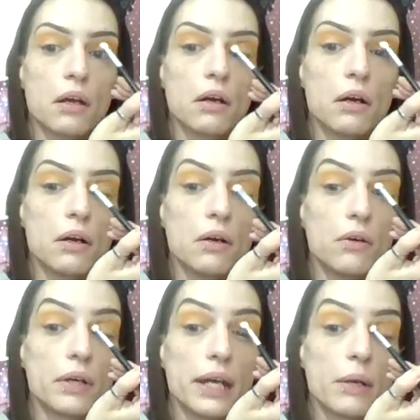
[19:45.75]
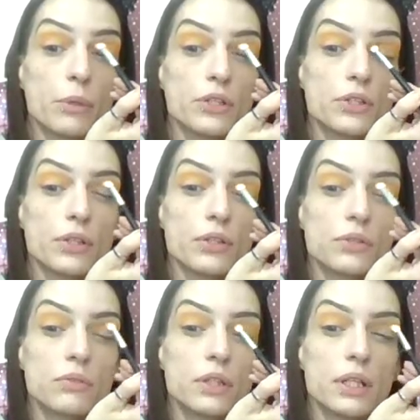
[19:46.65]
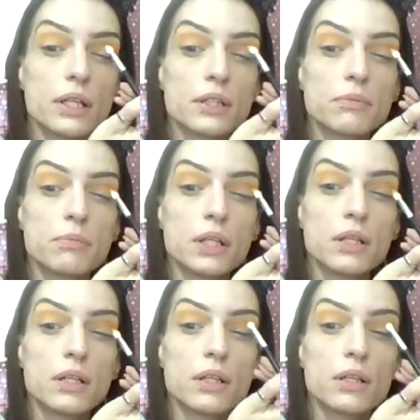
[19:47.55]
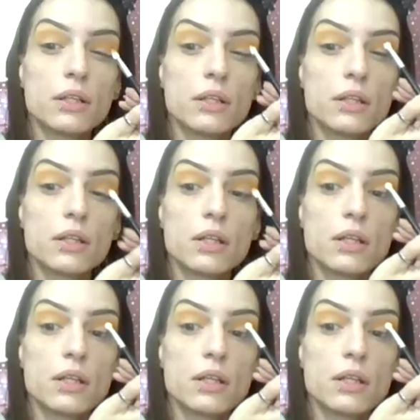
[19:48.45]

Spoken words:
Oh, Cameron turns 1 next month.